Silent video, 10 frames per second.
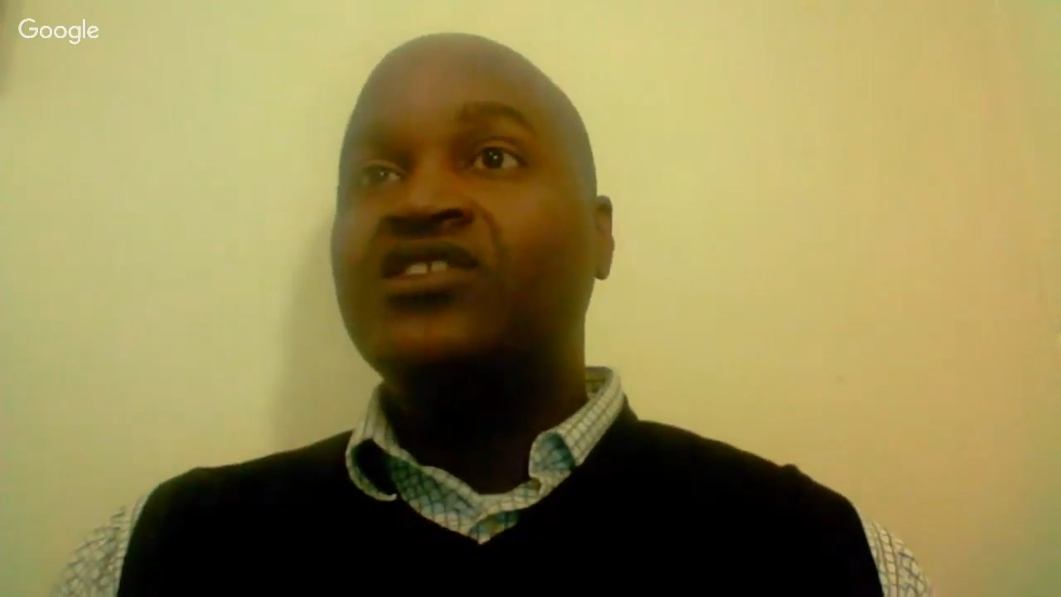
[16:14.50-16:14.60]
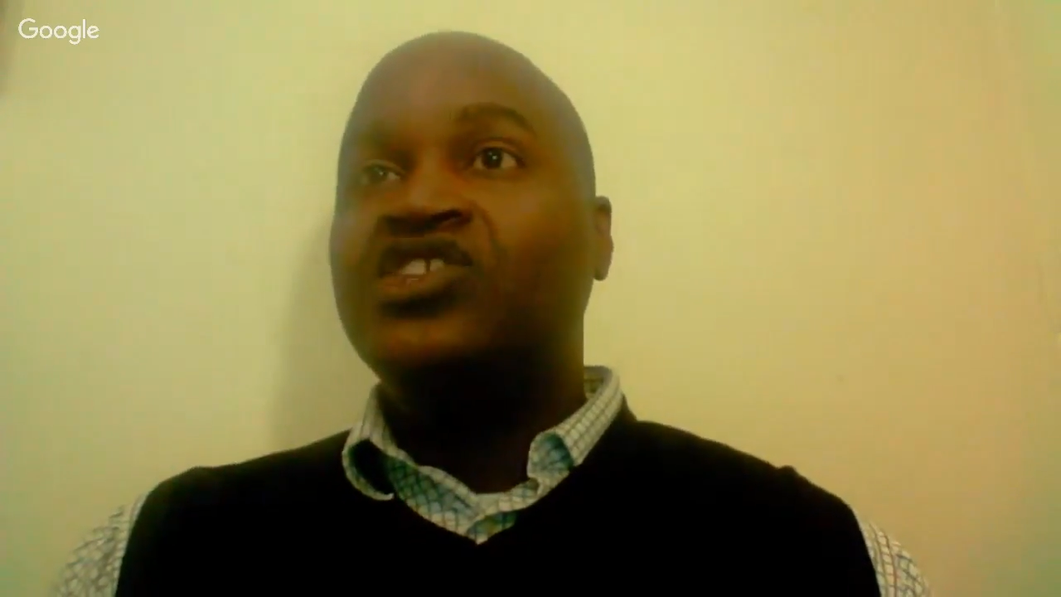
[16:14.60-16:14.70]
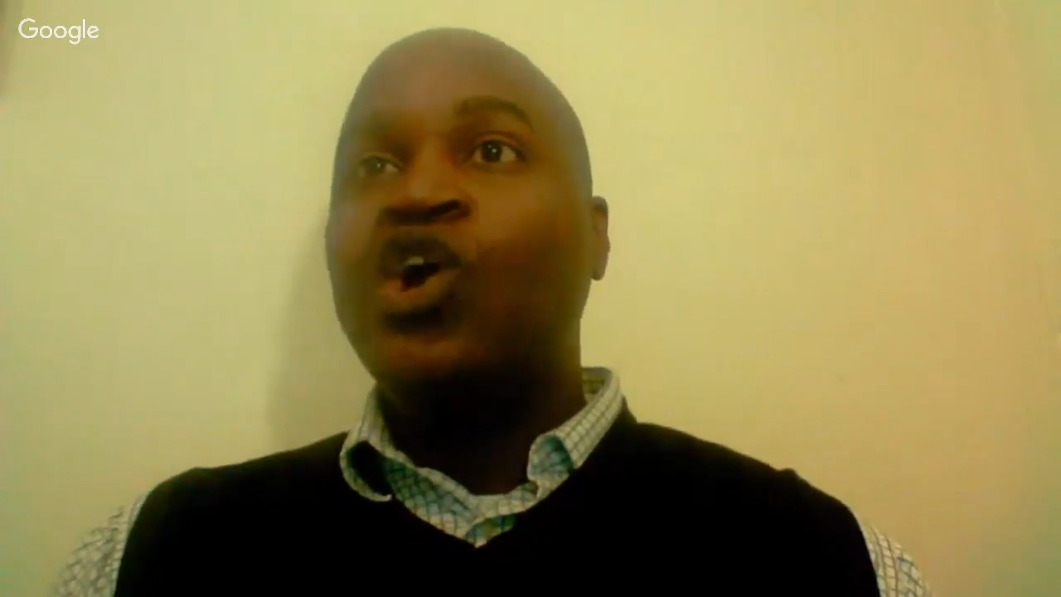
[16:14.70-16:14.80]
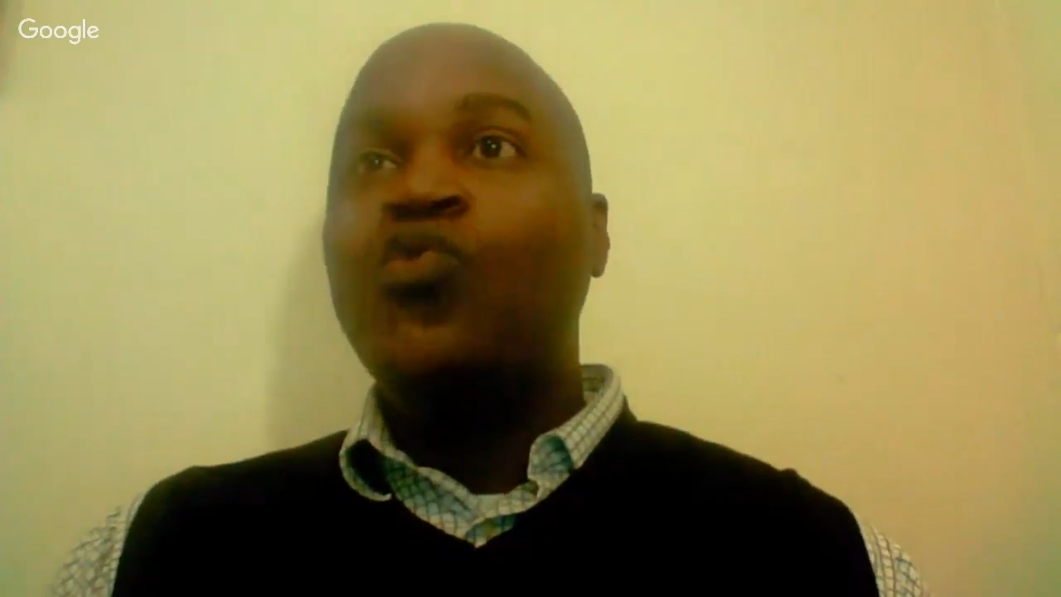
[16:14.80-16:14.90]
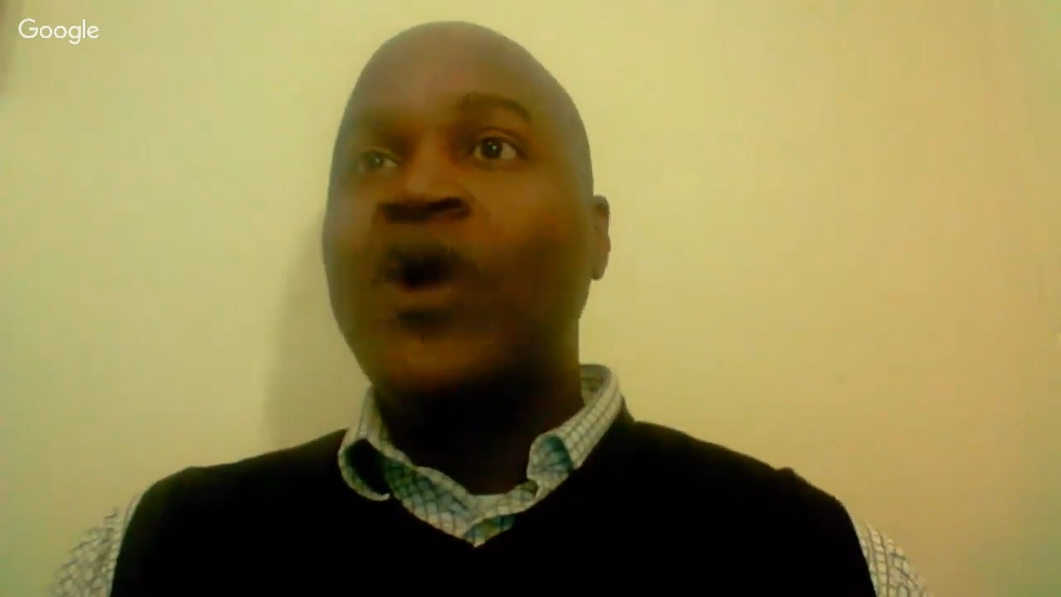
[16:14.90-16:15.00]

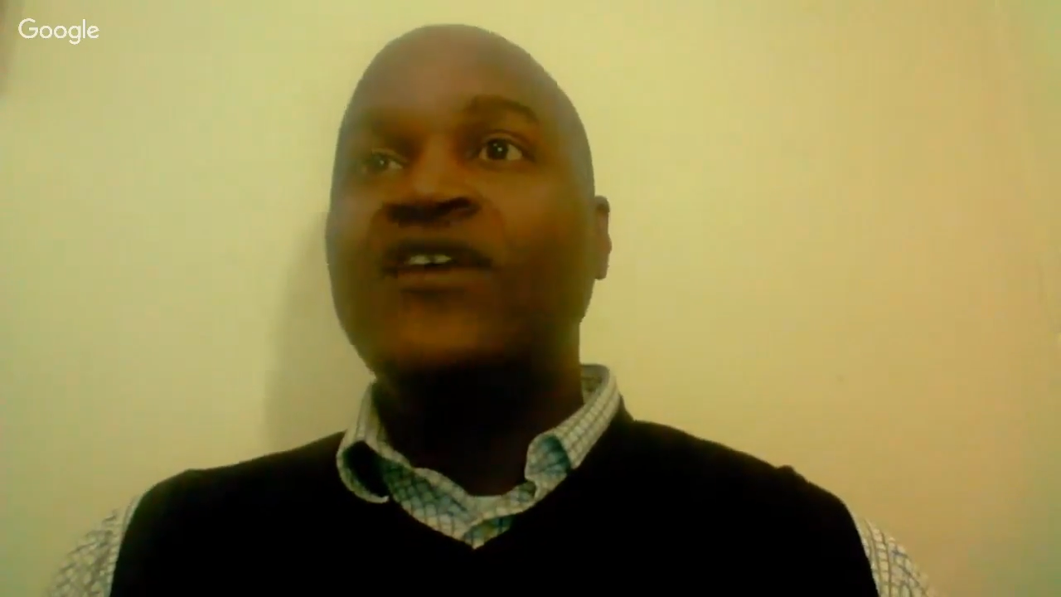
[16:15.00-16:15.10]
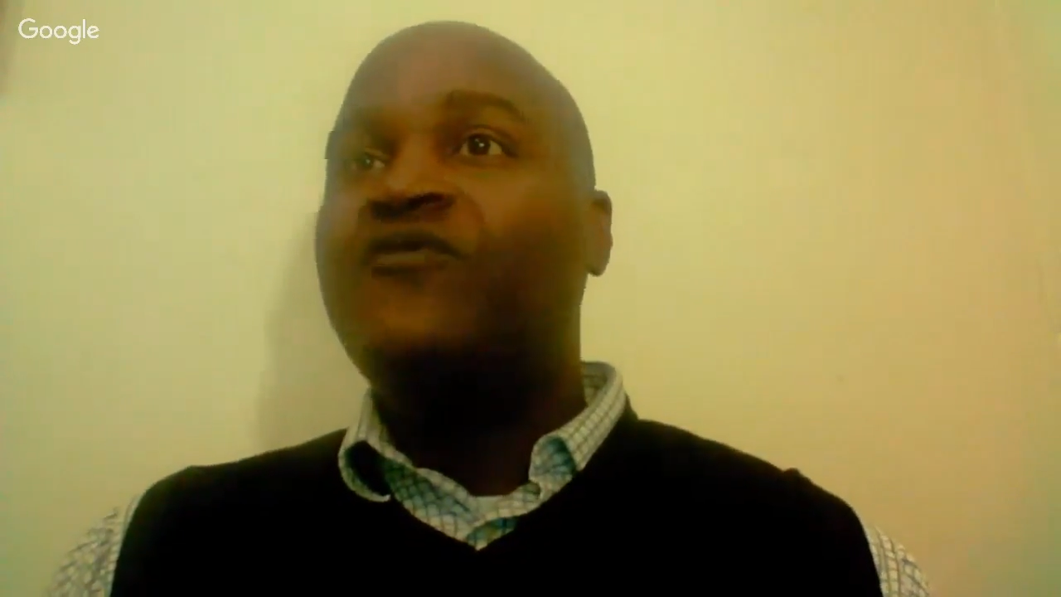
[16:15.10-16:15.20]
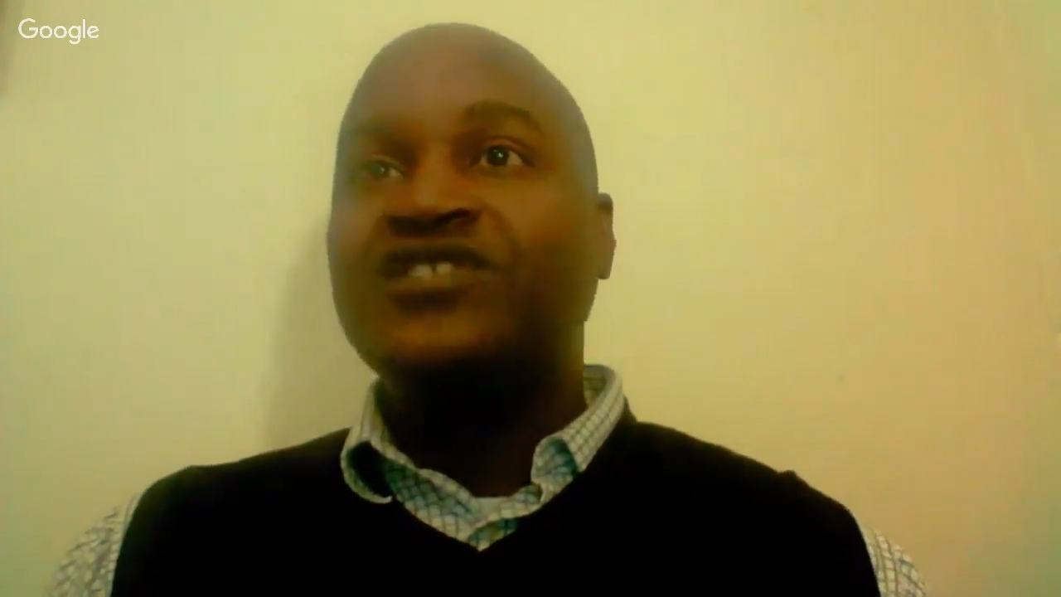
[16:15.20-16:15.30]
Don't wait for